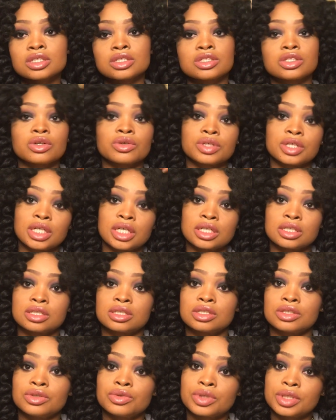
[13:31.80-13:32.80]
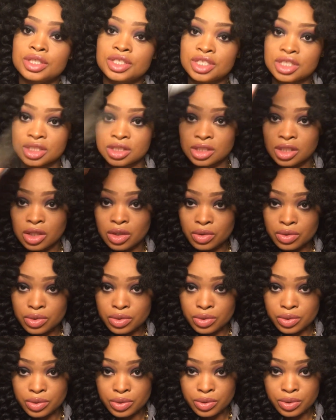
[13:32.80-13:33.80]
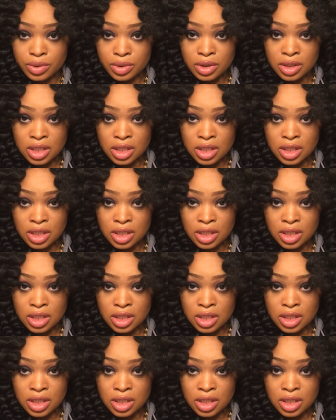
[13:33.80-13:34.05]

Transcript: So yes, you can just go through